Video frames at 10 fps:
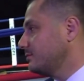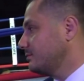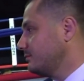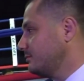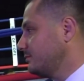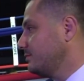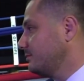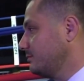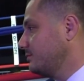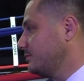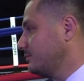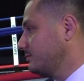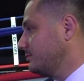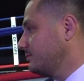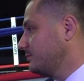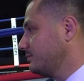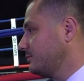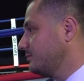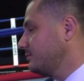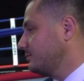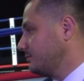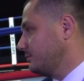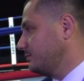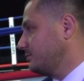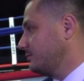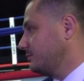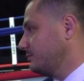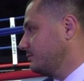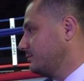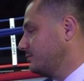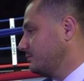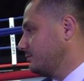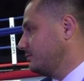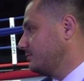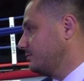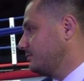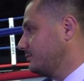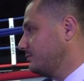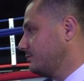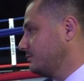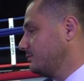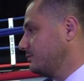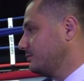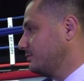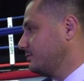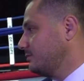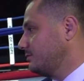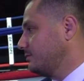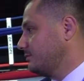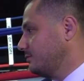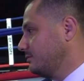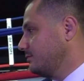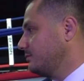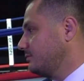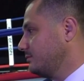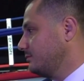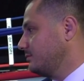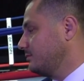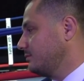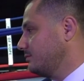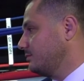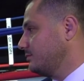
(silent)